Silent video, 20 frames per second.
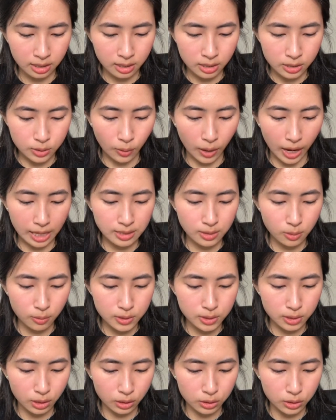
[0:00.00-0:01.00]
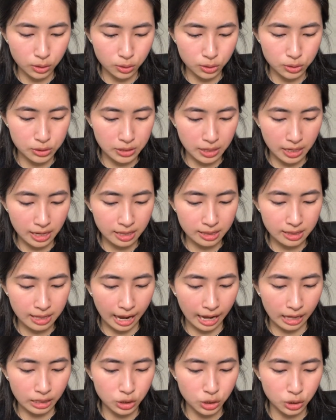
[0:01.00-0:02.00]
So as a result, you see
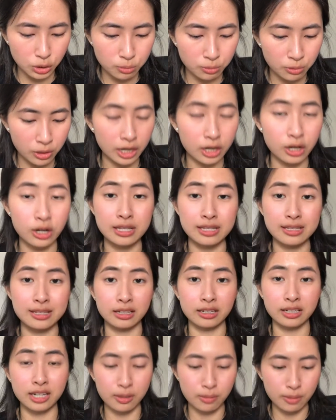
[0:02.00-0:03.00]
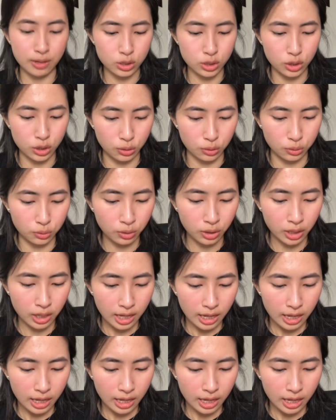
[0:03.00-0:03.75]
that your numerator is still going to be 2,